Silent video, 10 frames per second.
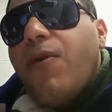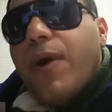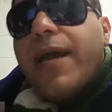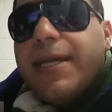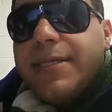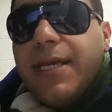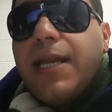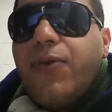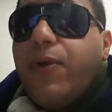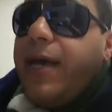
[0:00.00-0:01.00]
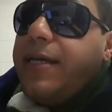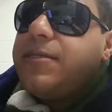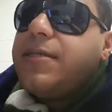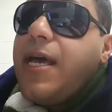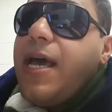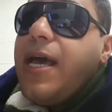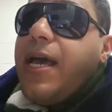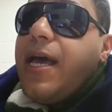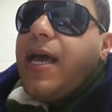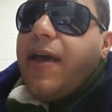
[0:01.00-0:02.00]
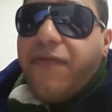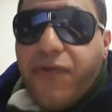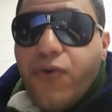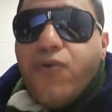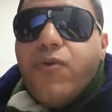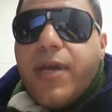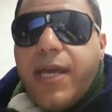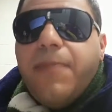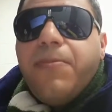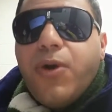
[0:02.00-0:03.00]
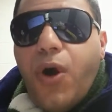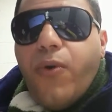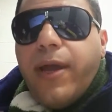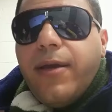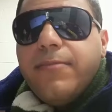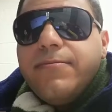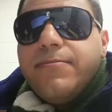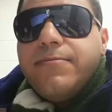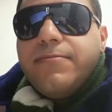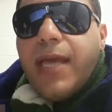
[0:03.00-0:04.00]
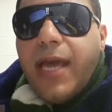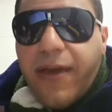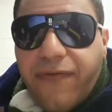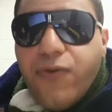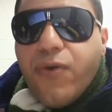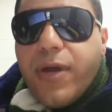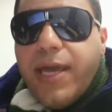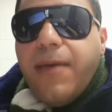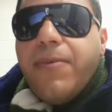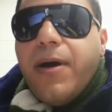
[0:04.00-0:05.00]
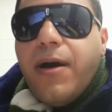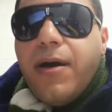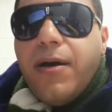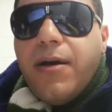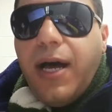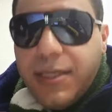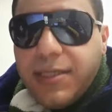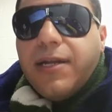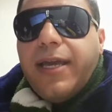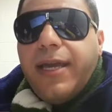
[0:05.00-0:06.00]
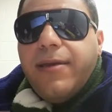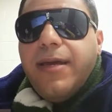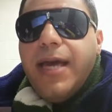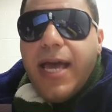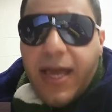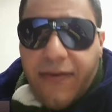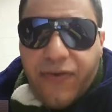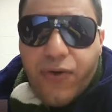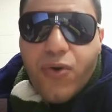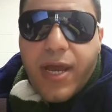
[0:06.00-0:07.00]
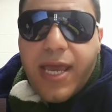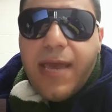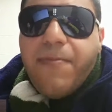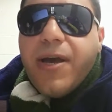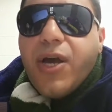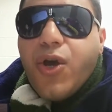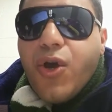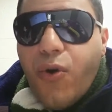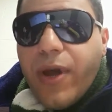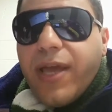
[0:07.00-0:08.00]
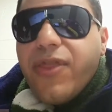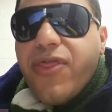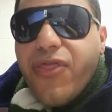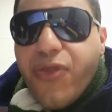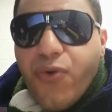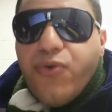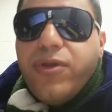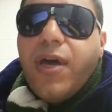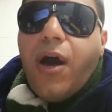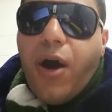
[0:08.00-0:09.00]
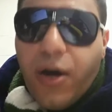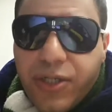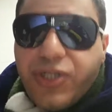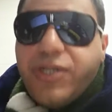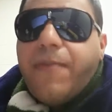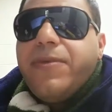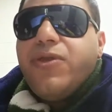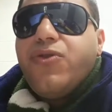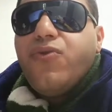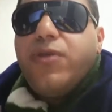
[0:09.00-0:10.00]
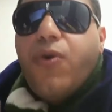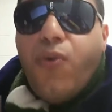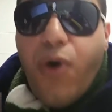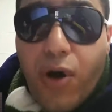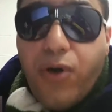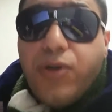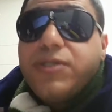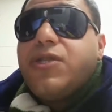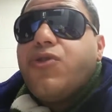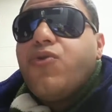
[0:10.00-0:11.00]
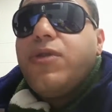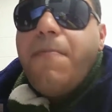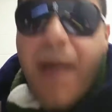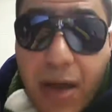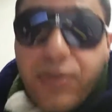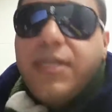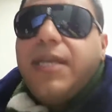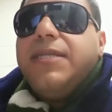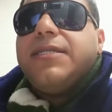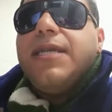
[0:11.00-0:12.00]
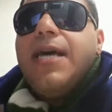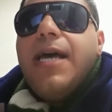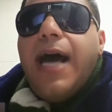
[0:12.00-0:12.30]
What I can tell you is, if you keep going, if you keep hustling, if you keep going through the hardship, through the walls, through the mountains,